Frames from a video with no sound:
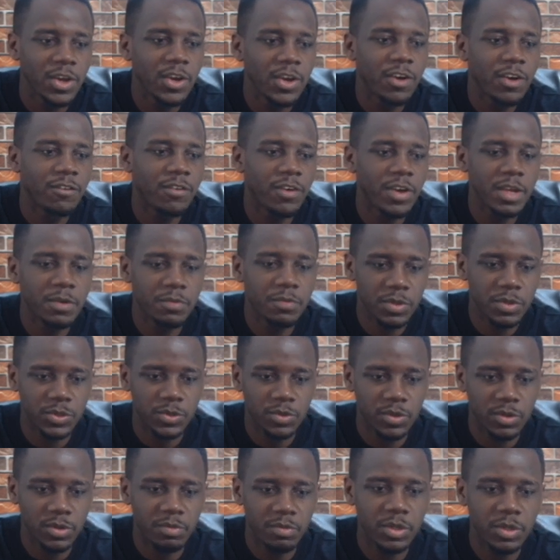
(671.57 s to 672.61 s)
for a
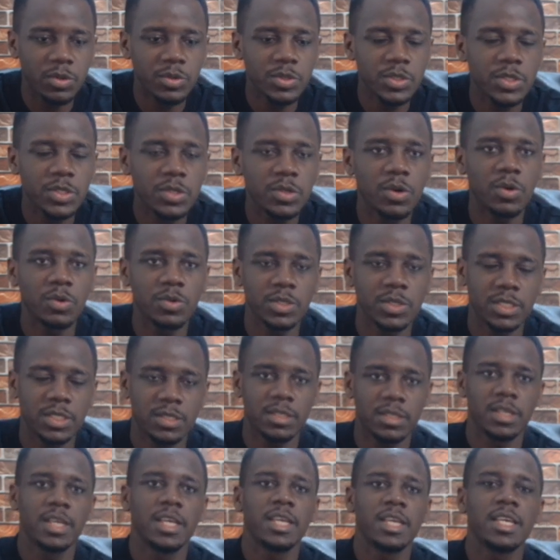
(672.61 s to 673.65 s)
reason, because he knows
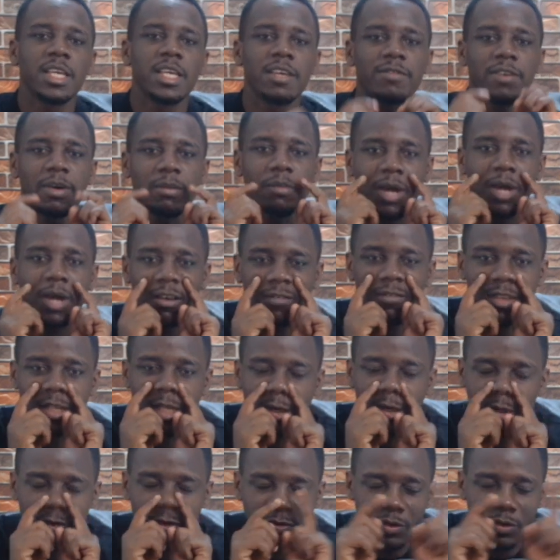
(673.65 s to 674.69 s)
if I'm having a
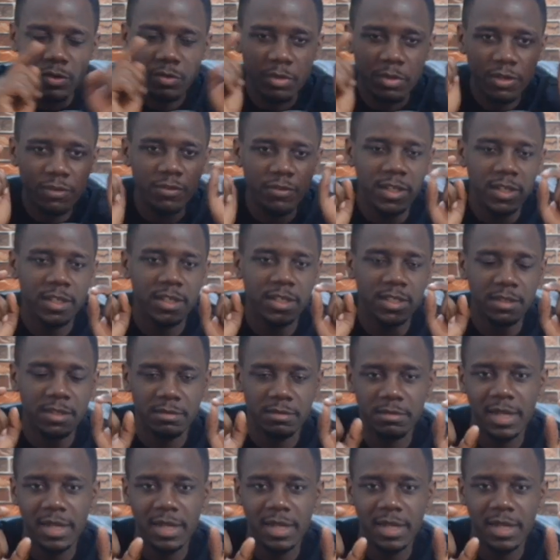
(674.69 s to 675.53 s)
youthful midfield,